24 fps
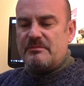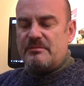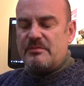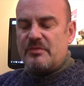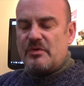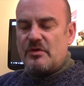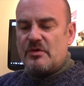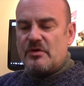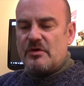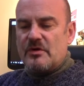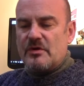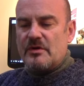
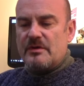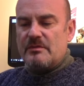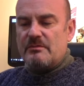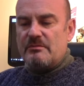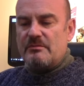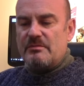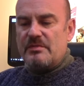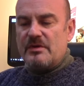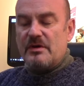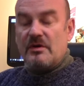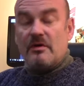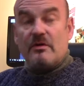Bourgogne
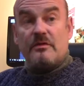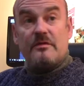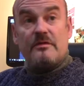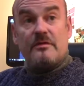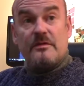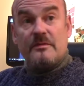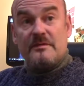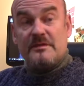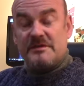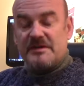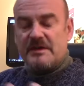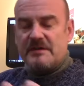Blanc
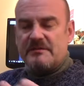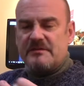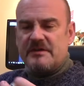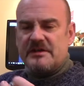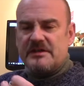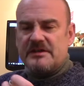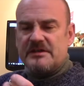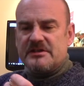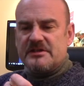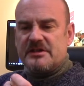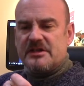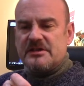from the same
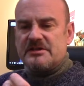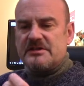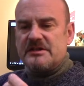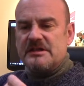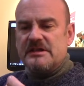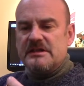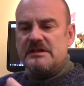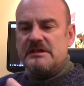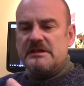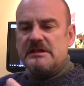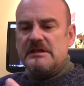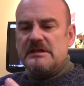vintage, actually,